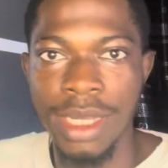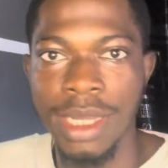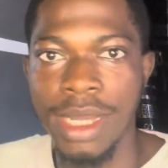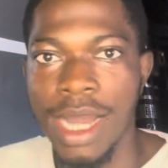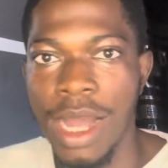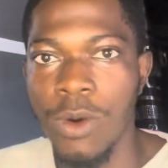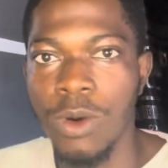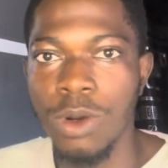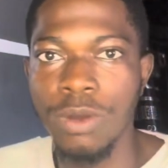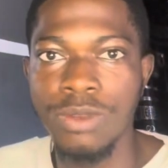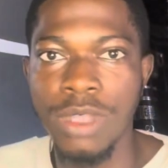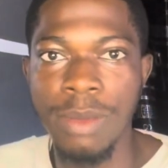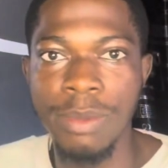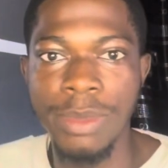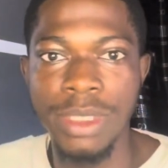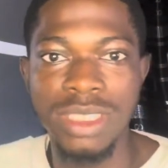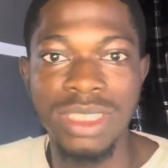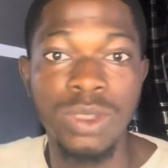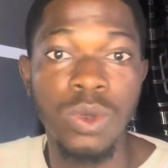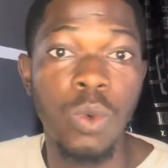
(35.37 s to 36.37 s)
and one of them
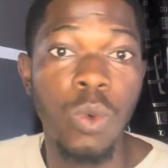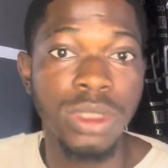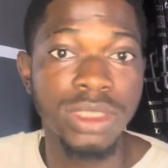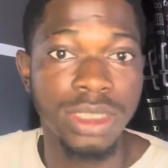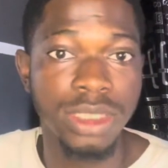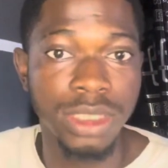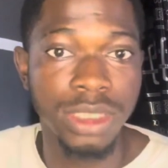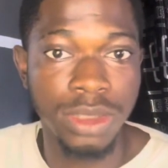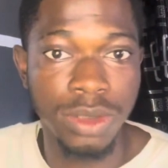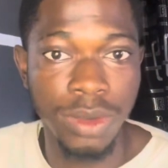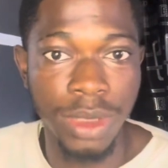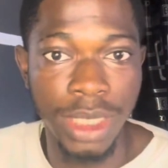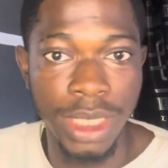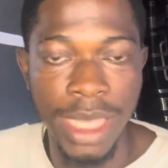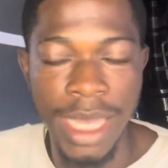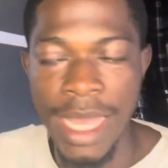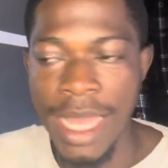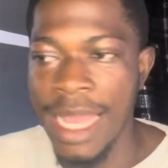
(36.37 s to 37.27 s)
is what is Sui,